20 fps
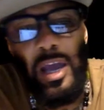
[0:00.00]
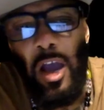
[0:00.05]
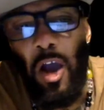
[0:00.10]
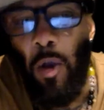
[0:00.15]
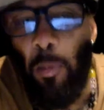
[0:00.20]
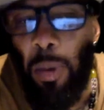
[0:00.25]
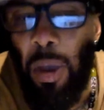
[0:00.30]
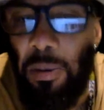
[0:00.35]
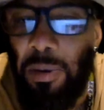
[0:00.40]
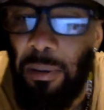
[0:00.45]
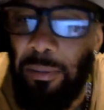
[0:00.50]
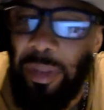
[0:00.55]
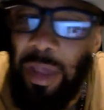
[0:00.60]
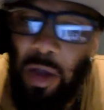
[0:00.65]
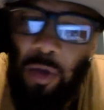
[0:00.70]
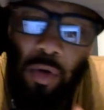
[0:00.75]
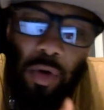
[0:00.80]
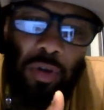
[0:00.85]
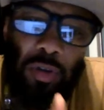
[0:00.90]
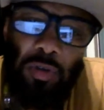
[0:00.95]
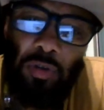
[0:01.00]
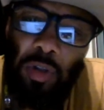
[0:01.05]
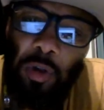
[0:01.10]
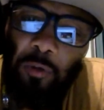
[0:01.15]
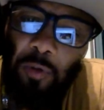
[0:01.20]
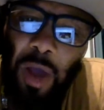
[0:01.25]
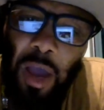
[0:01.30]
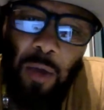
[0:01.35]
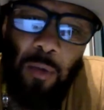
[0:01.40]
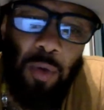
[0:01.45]
Or maybe I'm not going to the
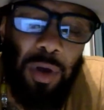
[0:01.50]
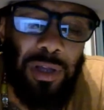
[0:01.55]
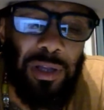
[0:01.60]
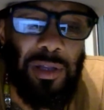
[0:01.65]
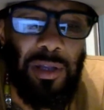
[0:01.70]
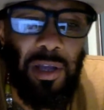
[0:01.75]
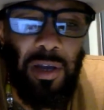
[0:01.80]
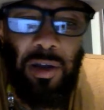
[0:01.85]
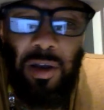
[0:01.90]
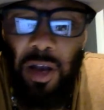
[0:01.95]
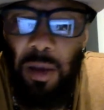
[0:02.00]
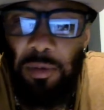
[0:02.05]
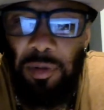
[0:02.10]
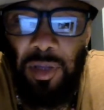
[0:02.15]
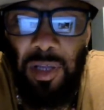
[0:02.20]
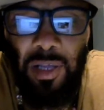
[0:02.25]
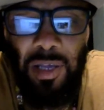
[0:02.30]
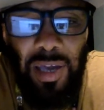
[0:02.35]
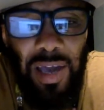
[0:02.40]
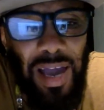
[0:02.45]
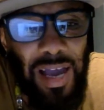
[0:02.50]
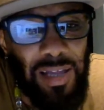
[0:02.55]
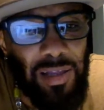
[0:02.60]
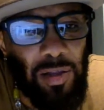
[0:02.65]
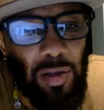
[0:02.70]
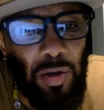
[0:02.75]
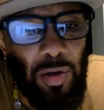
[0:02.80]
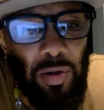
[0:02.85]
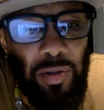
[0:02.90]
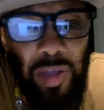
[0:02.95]
right ones. The clubs in
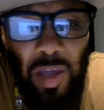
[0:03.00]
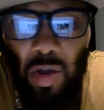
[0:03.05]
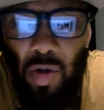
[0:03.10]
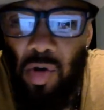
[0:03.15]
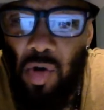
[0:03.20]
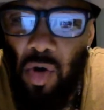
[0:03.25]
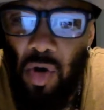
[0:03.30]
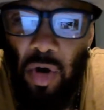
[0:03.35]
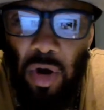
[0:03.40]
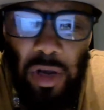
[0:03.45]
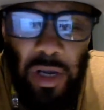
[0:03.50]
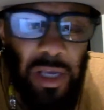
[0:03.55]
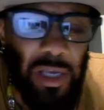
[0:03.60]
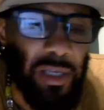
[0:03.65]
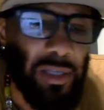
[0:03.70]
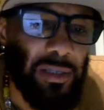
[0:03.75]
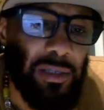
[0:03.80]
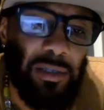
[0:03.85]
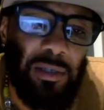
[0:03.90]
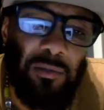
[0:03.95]
Casco, they're corny.